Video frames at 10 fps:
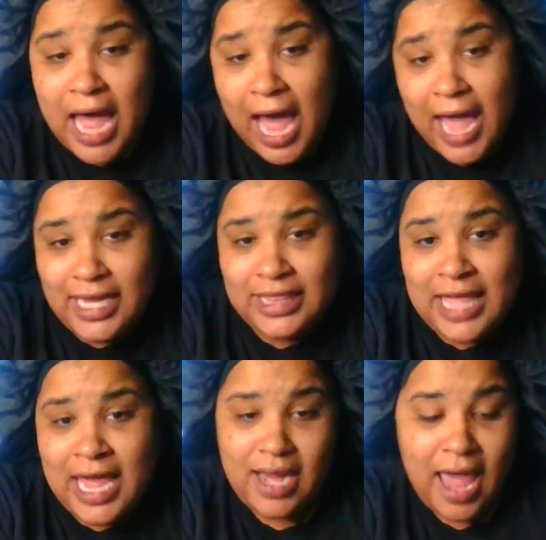I ain't get
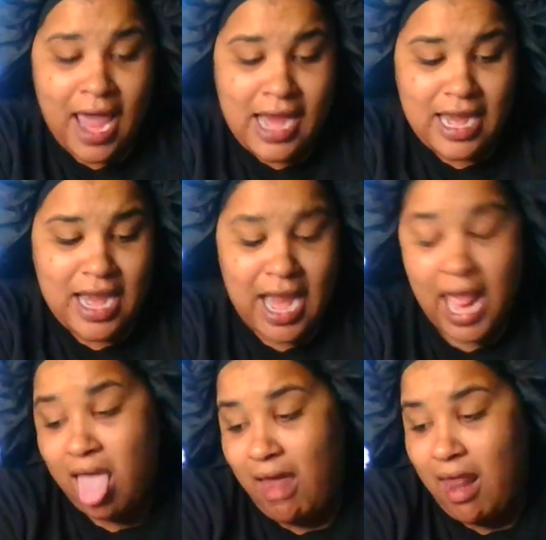that, I ain't none of
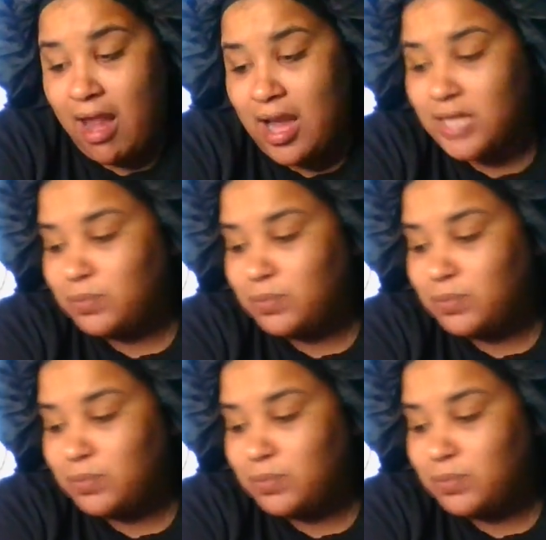that.